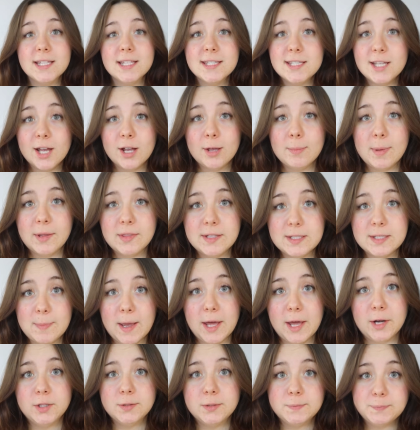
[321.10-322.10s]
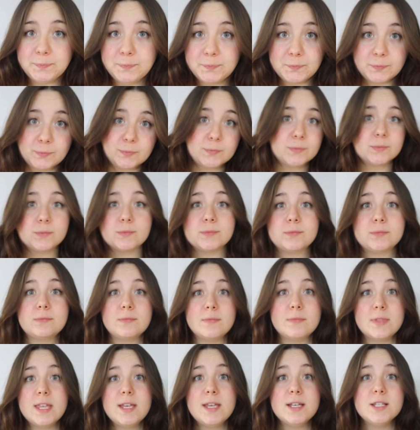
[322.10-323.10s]
let's talk about this pattern.
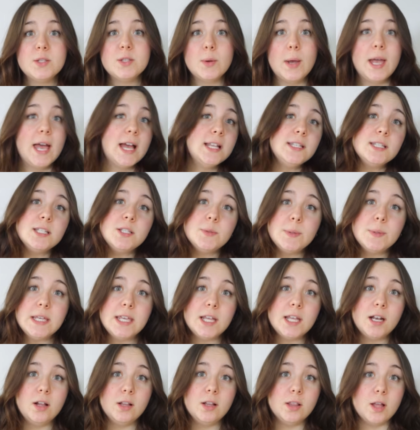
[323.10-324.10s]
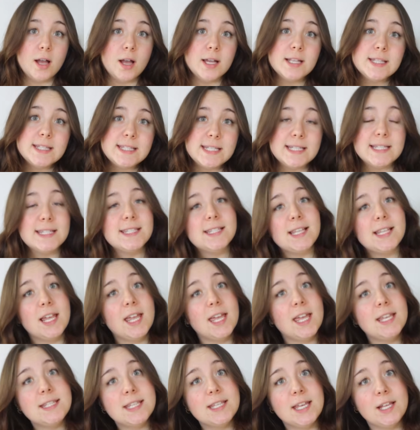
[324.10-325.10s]
So I had to tweak it a lot since,
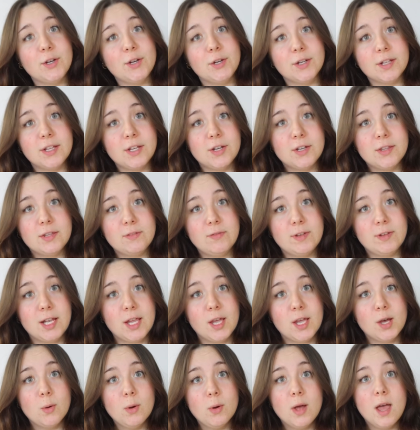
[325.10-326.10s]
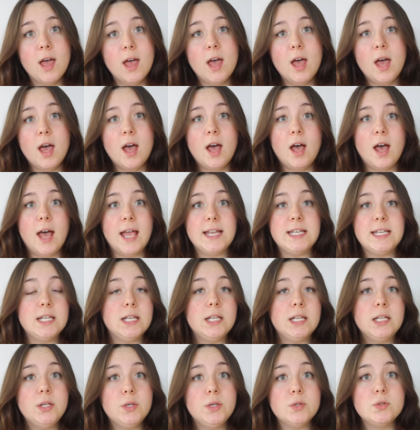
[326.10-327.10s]
like I said earlier in the video, I
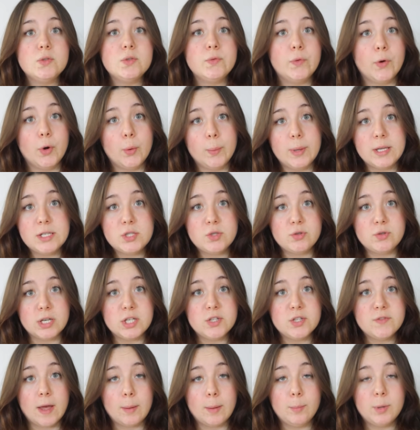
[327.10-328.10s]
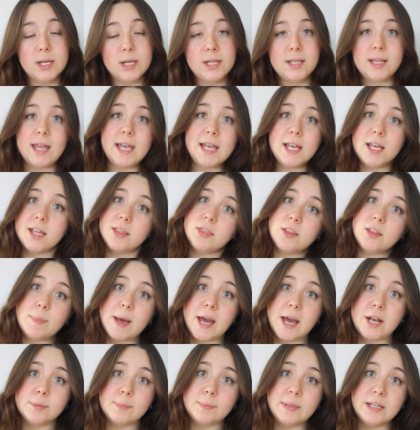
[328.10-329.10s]
didn't use 4-way stretch fabric like the
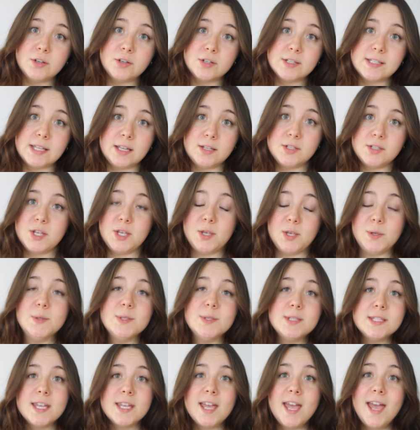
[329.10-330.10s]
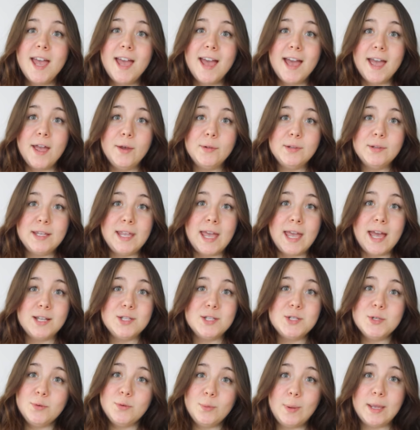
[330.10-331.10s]
pattern maker said to use. I only
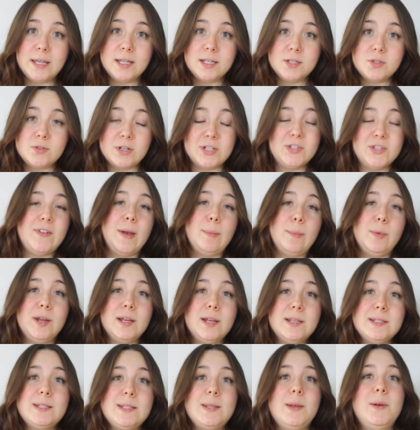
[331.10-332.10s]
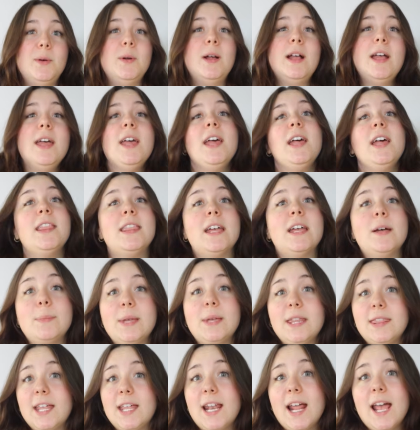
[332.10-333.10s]
had 2-way stretch fabric, so that
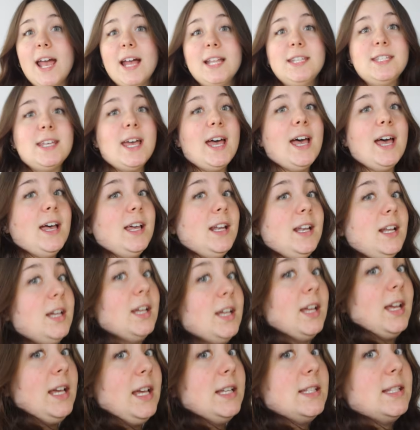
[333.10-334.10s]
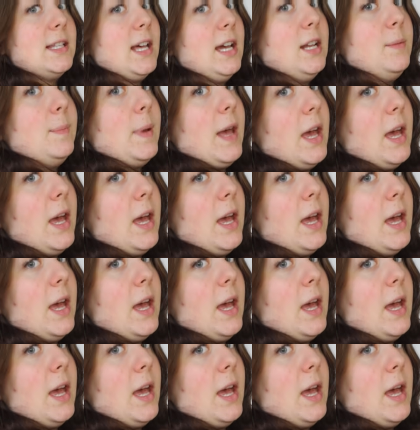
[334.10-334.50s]
meant that I had to add a side